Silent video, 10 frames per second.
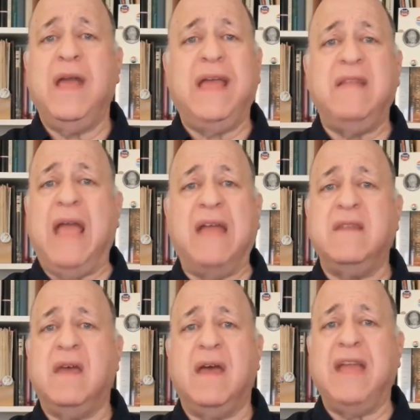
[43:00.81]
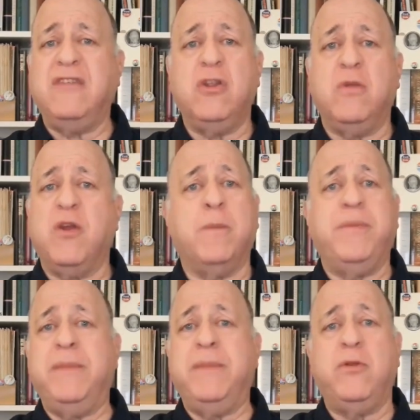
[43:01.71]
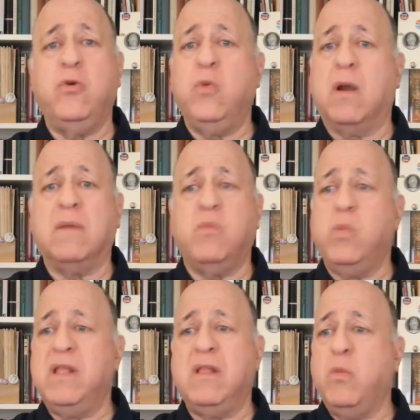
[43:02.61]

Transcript: and there are people who